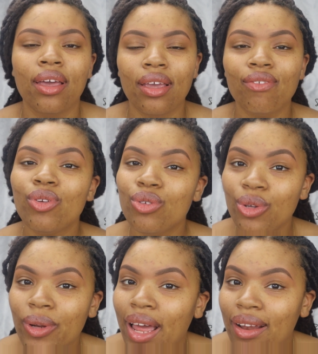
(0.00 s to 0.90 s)
If you
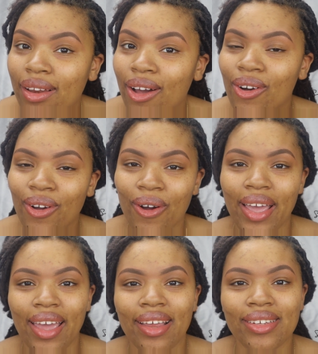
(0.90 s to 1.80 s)
do not know, go
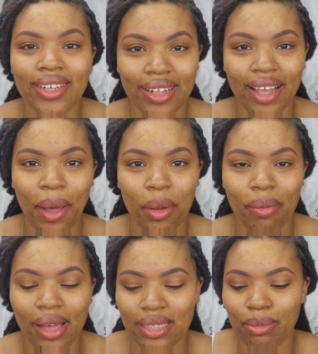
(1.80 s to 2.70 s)
ahead and check the comment
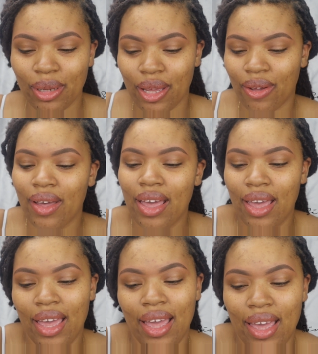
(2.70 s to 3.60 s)
box below
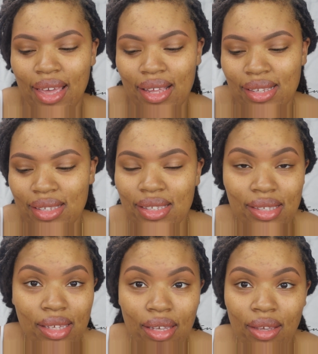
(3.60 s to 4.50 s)
and
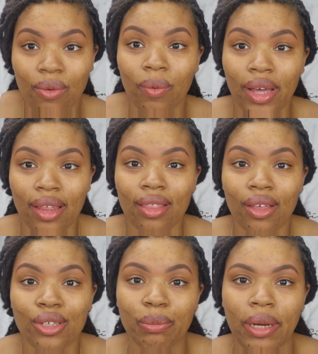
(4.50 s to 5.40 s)
see what
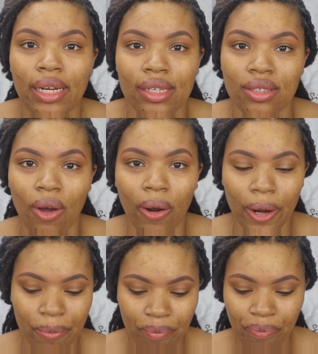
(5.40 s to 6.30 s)
those products are.